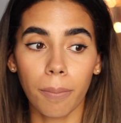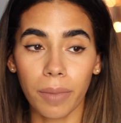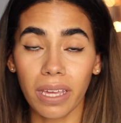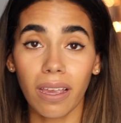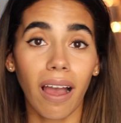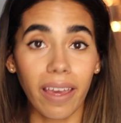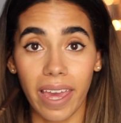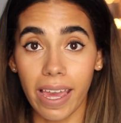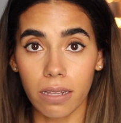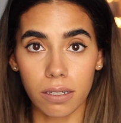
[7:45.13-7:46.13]
Me, I
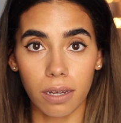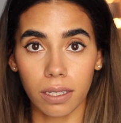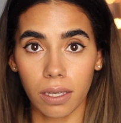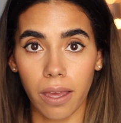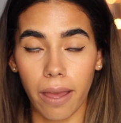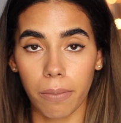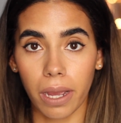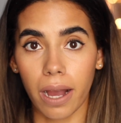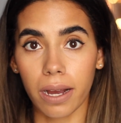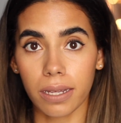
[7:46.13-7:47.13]
hate tugging at
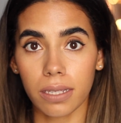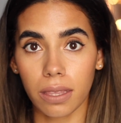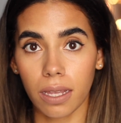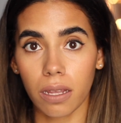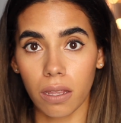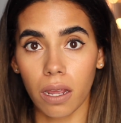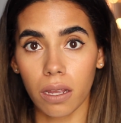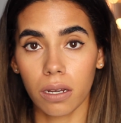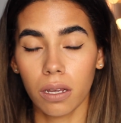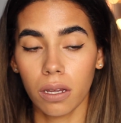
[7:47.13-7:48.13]
my eyes at the end of the
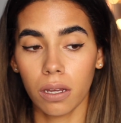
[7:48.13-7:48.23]
night